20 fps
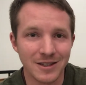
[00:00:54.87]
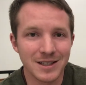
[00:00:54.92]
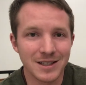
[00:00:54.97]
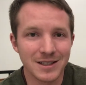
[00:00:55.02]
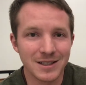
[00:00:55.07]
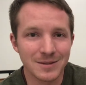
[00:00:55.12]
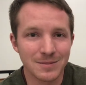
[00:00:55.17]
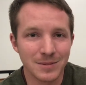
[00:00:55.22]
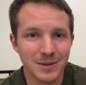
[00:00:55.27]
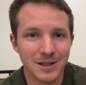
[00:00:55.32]

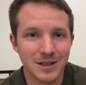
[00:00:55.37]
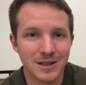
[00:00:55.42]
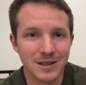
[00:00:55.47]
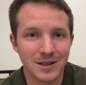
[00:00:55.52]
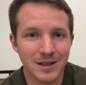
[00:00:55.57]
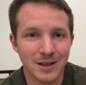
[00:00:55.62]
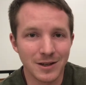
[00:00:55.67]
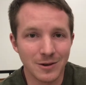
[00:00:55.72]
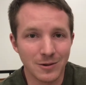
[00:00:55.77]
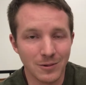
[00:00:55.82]
It's been
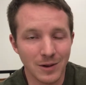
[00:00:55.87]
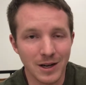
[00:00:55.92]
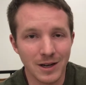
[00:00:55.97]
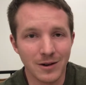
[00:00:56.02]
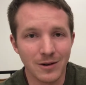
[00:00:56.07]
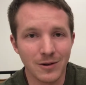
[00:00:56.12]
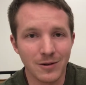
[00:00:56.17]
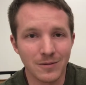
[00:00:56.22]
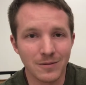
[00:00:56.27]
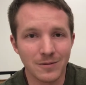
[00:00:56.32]
a great
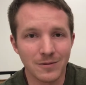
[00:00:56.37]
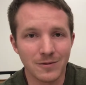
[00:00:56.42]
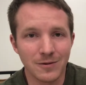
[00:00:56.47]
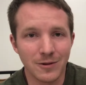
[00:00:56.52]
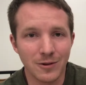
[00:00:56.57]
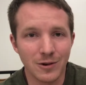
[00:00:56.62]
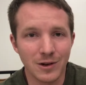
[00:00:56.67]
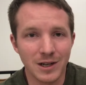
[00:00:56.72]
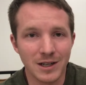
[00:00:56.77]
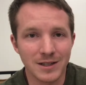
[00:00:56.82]
home
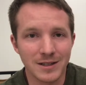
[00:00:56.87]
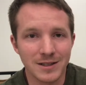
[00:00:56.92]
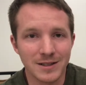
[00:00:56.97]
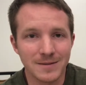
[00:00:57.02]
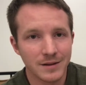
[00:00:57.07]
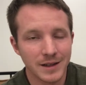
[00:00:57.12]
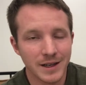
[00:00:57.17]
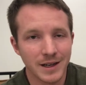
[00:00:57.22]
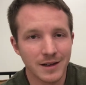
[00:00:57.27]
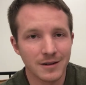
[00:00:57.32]
for us.
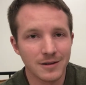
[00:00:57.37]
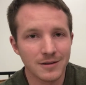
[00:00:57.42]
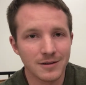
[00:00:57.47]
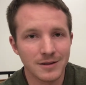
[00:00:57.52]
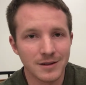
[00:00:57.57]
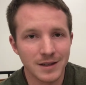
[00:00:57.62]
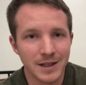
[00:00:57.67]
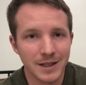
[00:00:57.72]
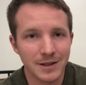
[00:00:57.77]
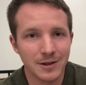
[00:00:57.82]
Now,
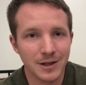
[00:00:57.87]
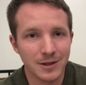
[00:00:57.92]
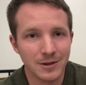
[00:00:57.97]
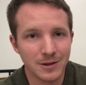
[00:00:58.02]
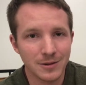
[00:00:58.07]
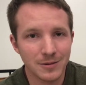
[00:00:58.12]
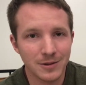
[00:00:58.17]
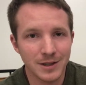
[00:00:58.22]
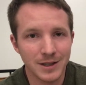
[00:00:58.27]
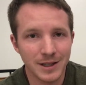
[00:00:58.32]
I know I
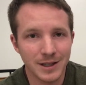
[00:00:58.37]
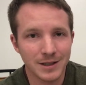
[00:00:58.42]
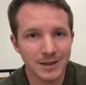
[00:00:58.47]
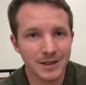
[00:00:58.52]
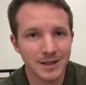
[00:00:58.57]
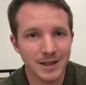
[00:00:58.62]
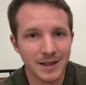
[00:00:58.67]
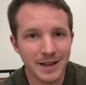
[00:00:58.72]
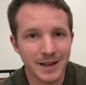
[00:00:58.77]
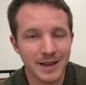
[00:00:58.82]
look really young,
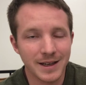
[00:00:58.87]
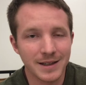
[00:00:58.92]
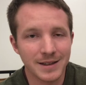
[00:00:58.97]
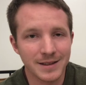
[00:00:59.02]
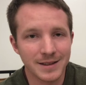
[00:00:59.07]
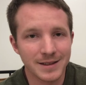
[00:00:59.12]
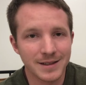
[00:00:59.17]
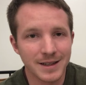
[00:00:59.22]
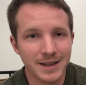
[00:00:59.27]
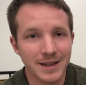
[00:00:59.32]

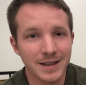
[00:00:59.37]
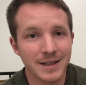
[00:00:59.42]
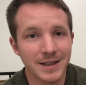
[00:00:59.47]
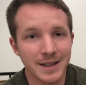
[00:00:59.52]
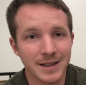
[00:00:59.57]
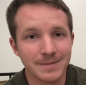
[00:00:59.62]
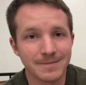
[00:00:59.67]
and I